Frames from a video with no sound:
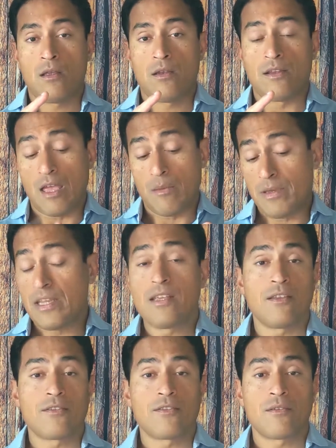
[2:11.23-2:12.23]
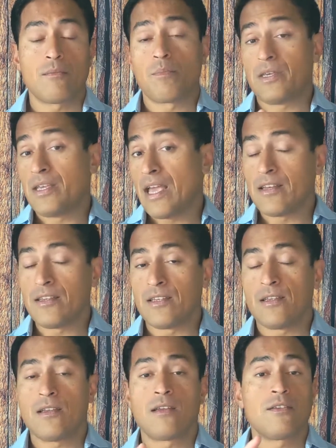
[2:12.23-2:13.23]
Diabetes,
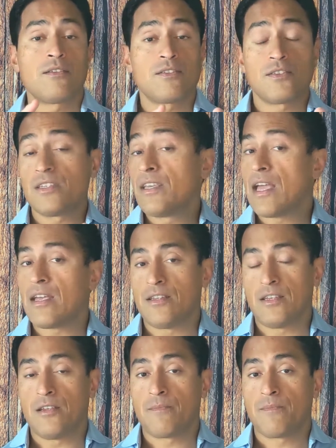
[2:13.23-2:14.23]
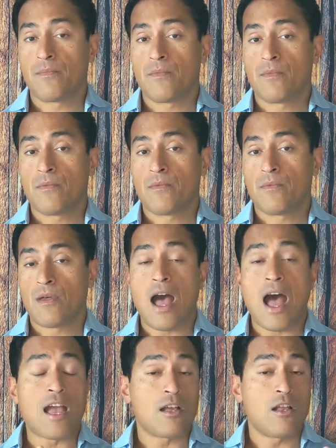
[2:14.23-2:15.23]
PAD, CAD,
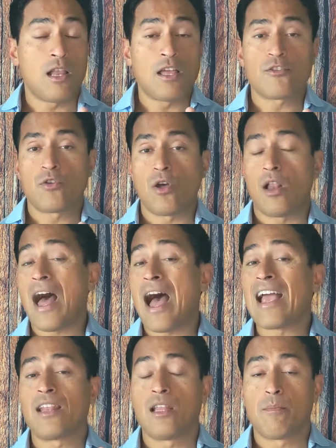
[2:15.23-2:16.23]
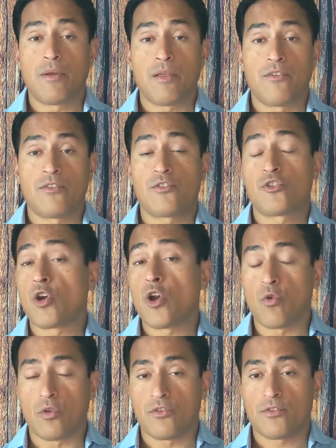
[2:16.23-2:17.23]
high cholesterol, high lipids,
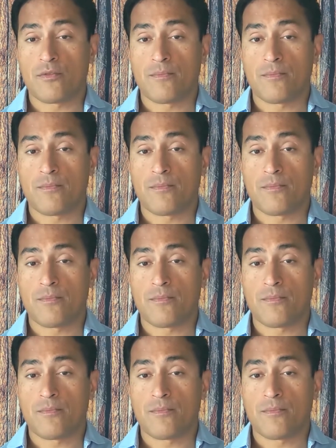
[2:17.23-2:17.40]
strokes.